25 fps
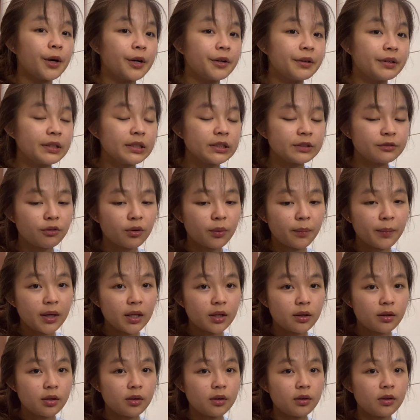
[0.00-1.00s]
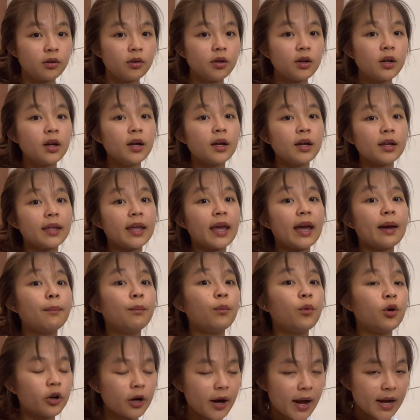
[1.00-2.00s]
barriers for me to get
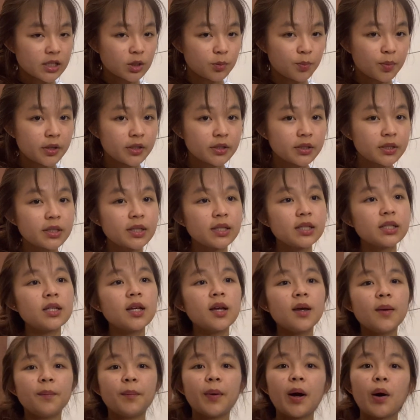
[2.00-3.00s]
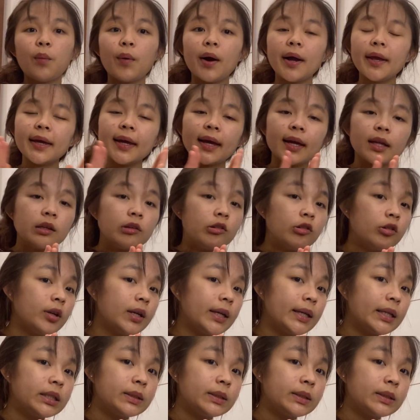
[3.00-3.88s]
more experiences. But what you can do is